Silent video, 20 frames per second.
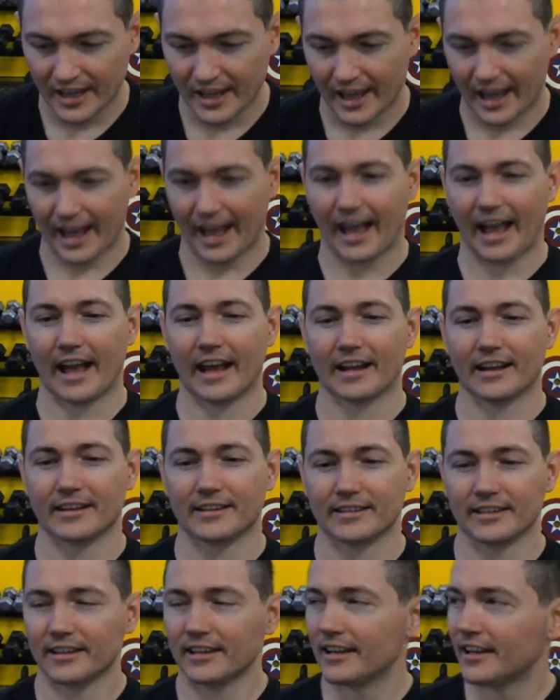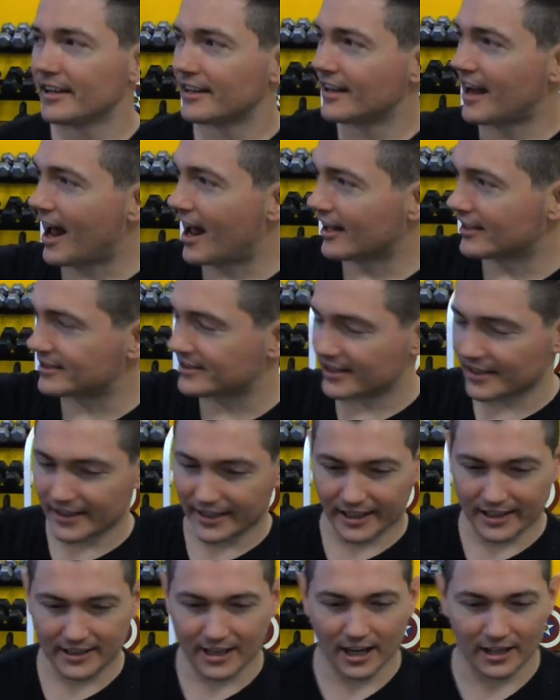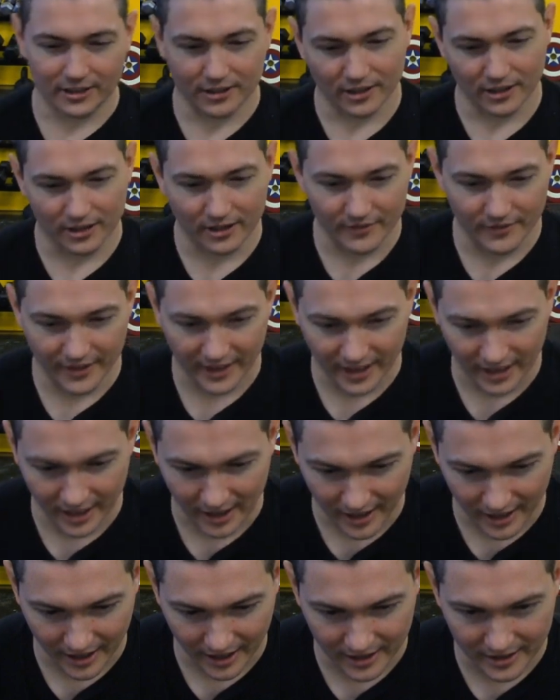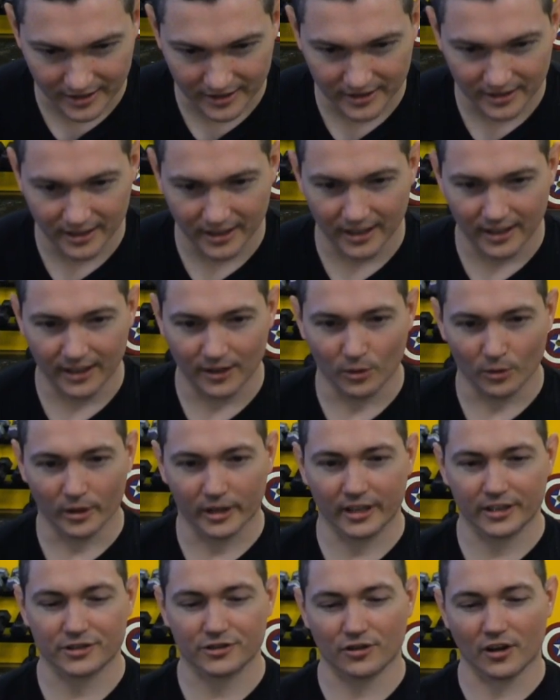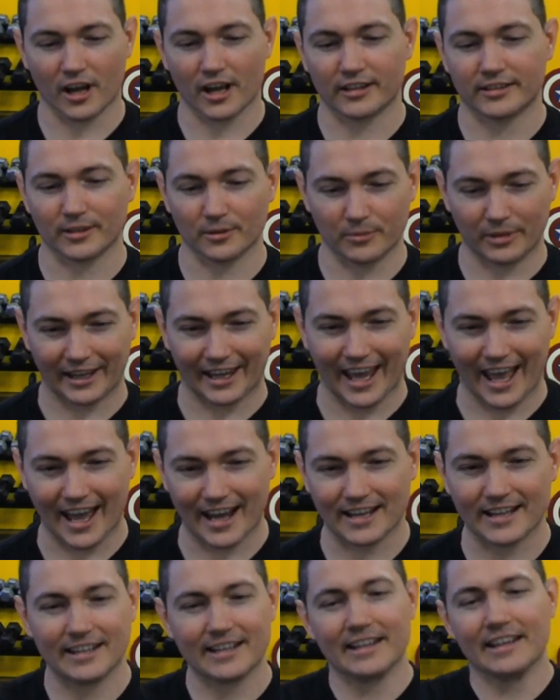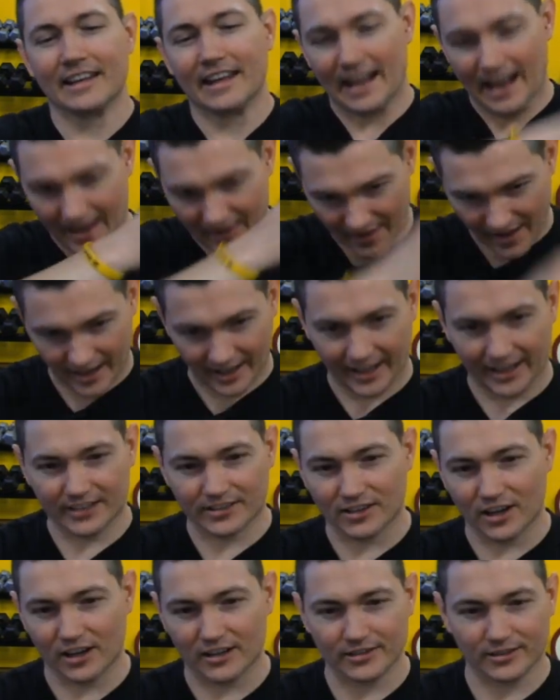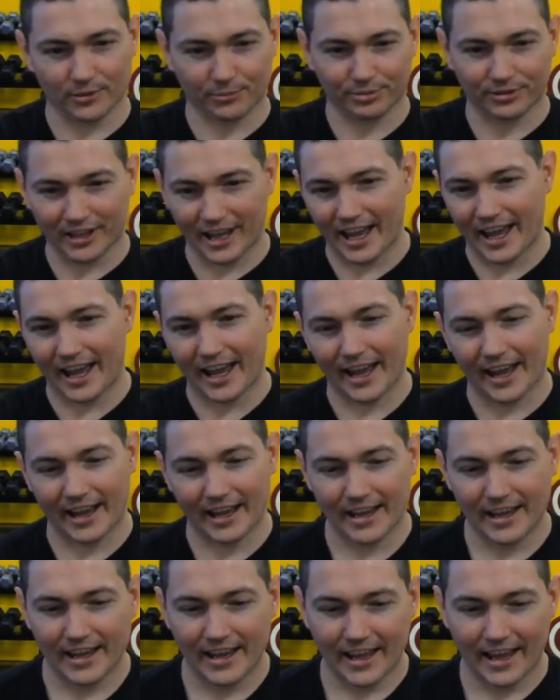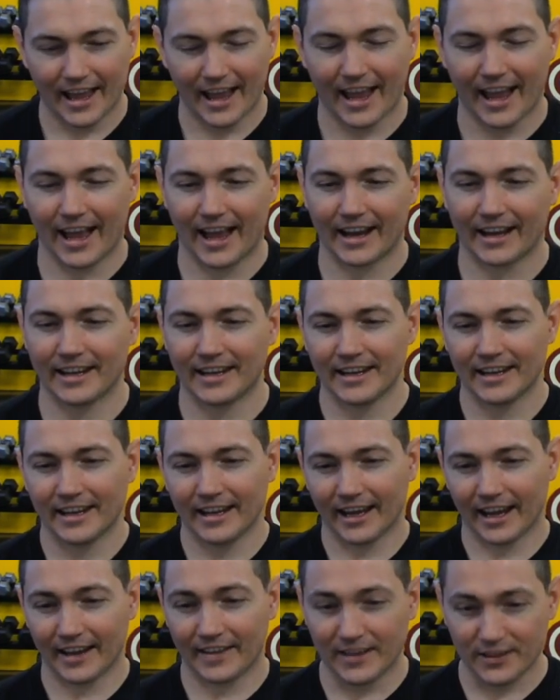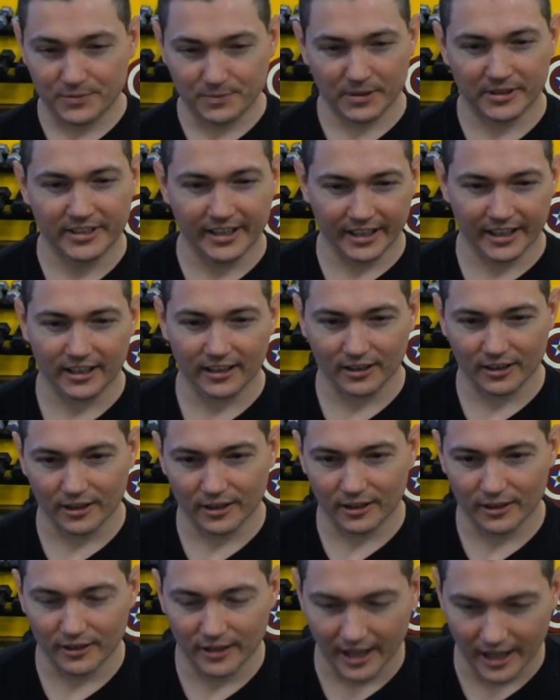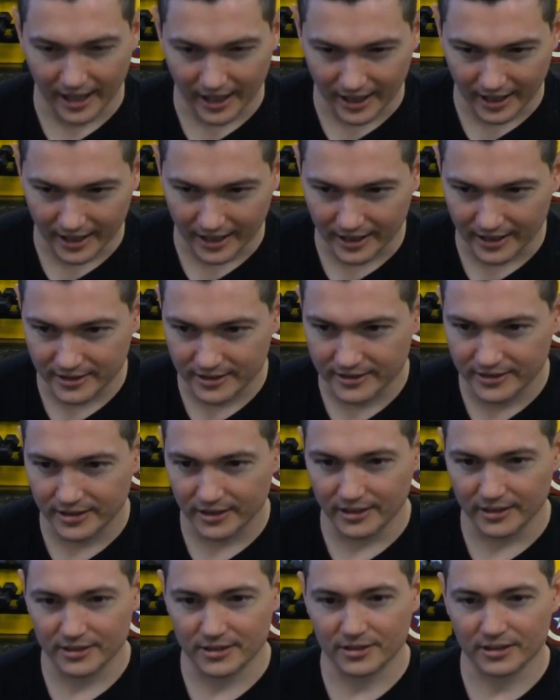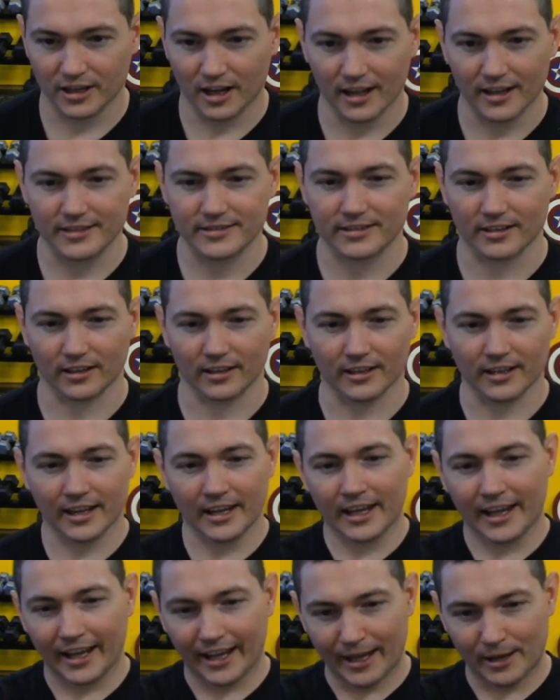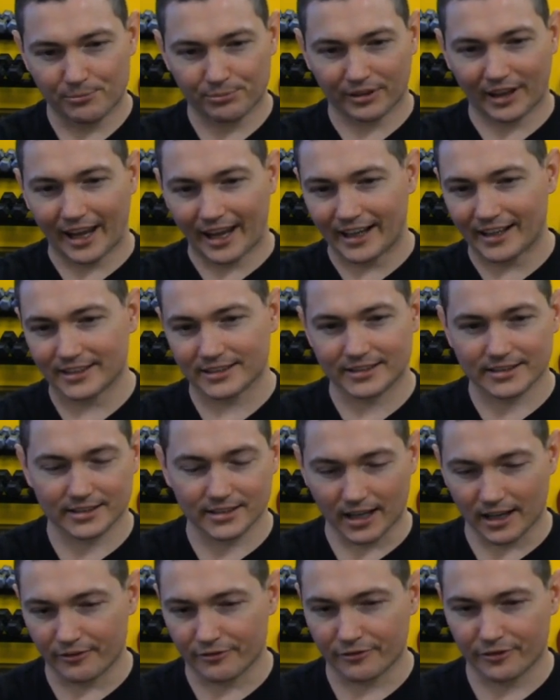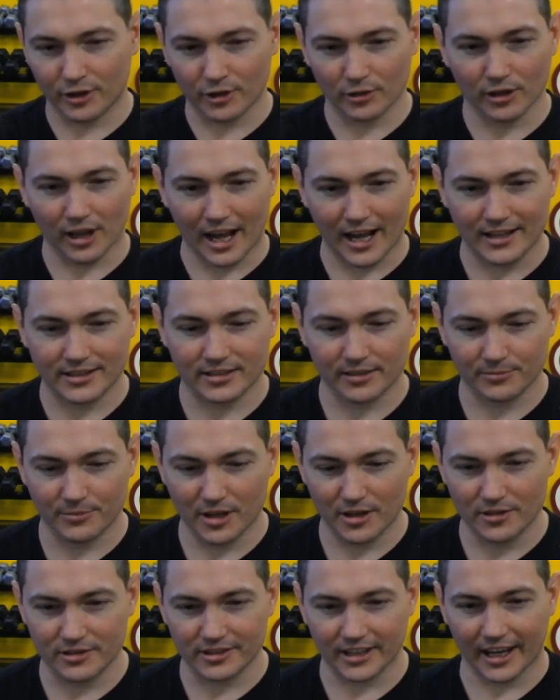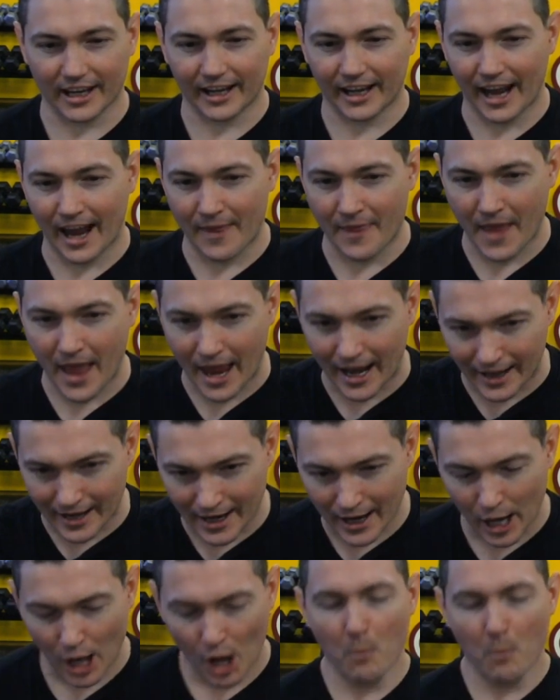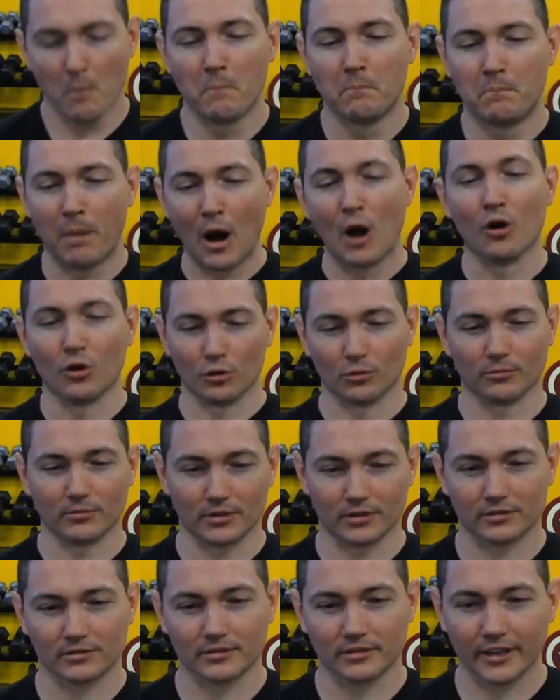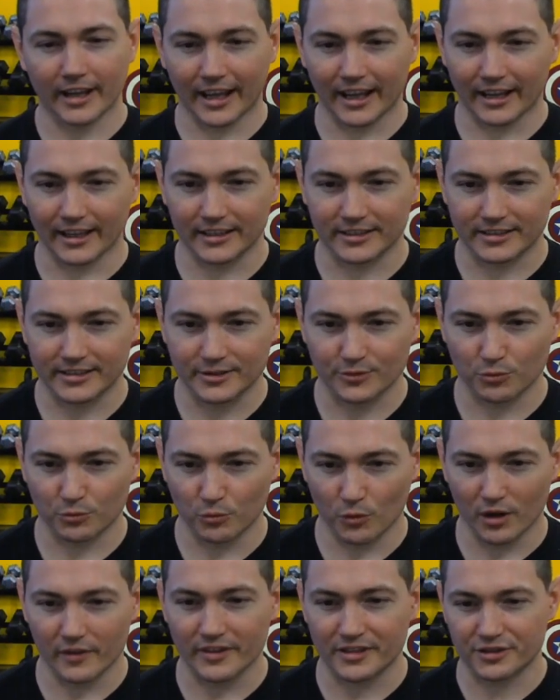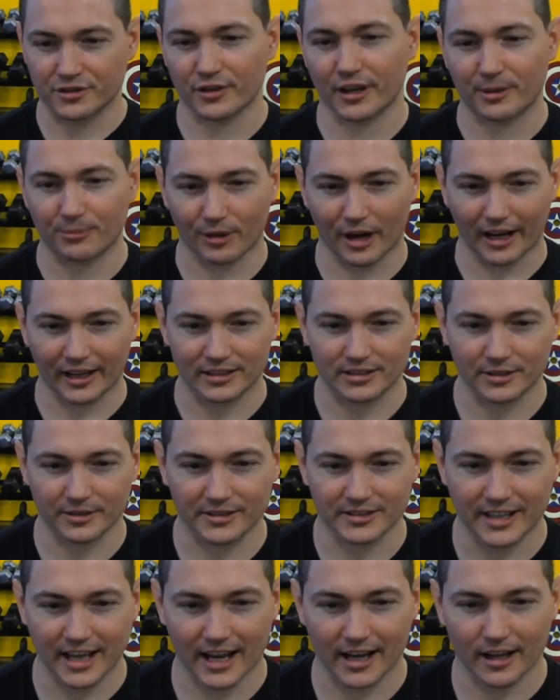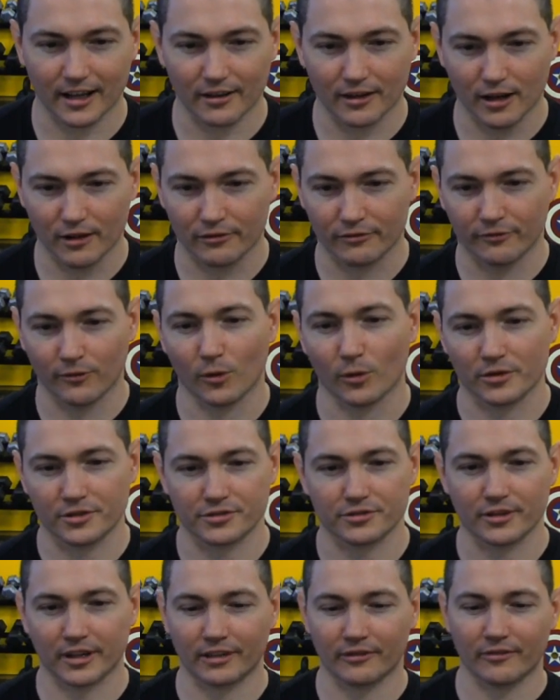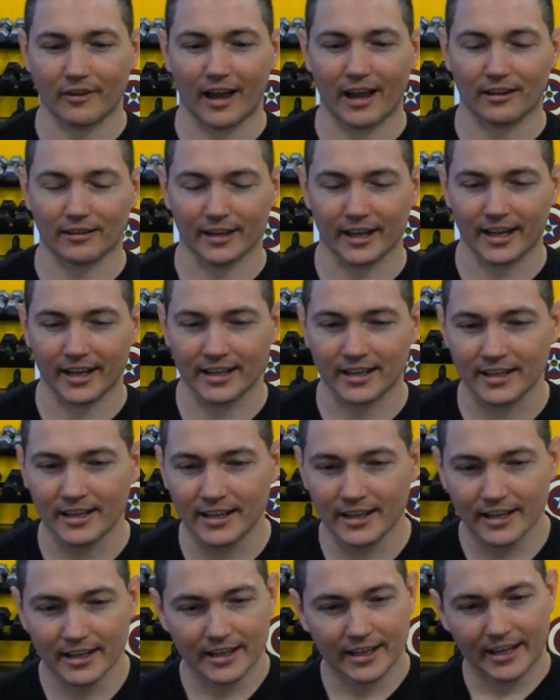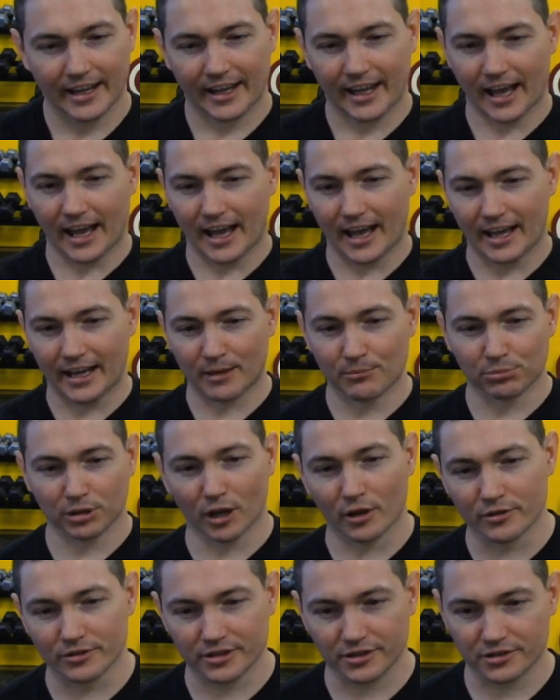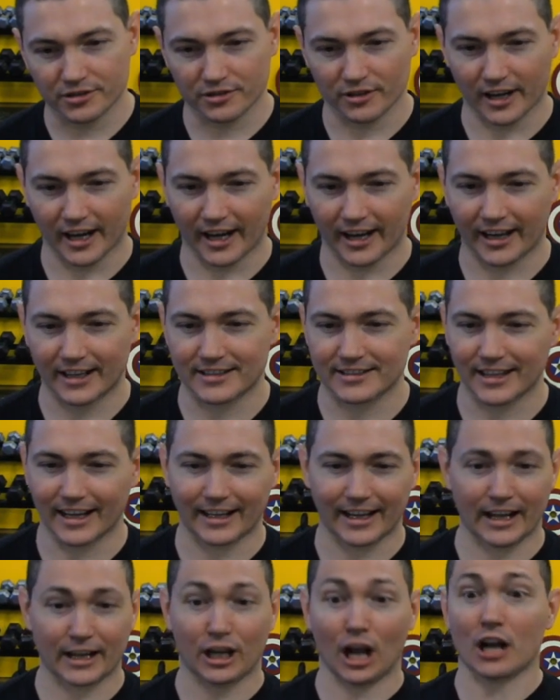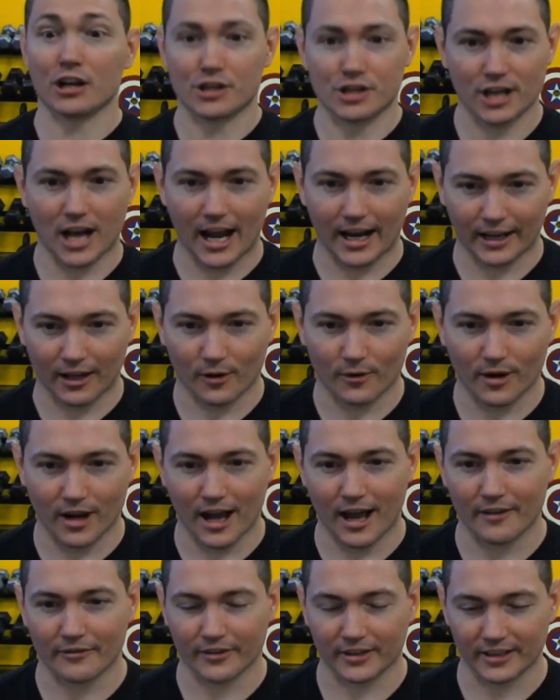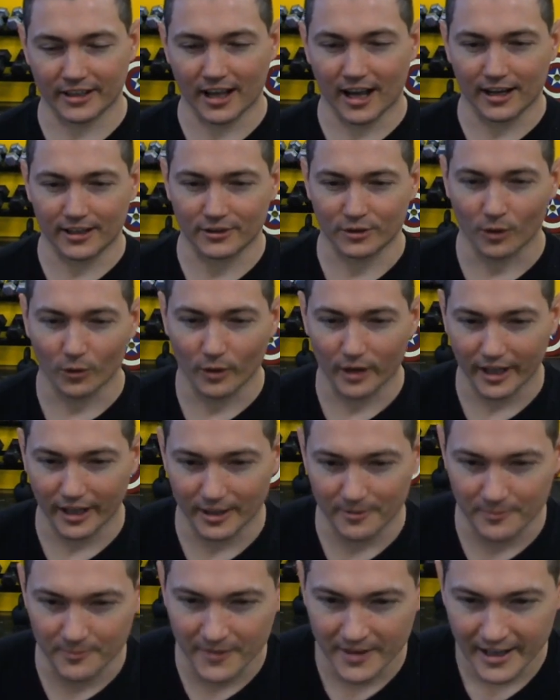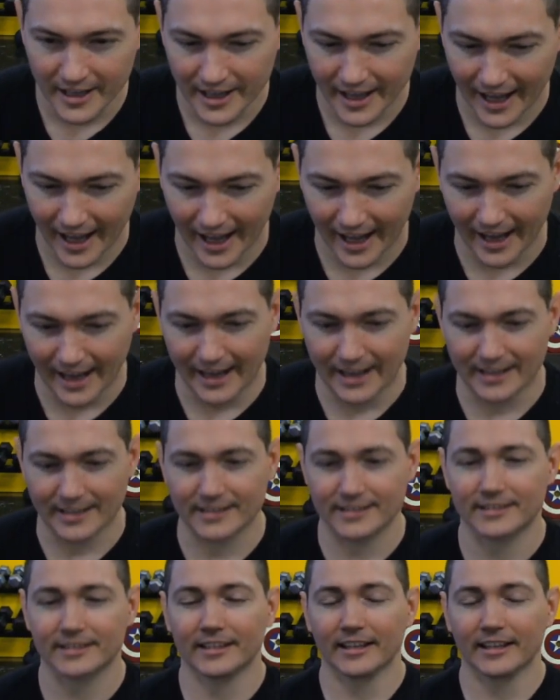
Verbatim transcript: and nods to the conductor of the uh, uh, orchestra to begin, and then he starts to play and in this particular uh, concert, he plays a few lines of music and then boom, his, one of his string breaks. So he's got a, a four string violin. Uh, he blows a string. It's like a gunshot going off in the auditorium. And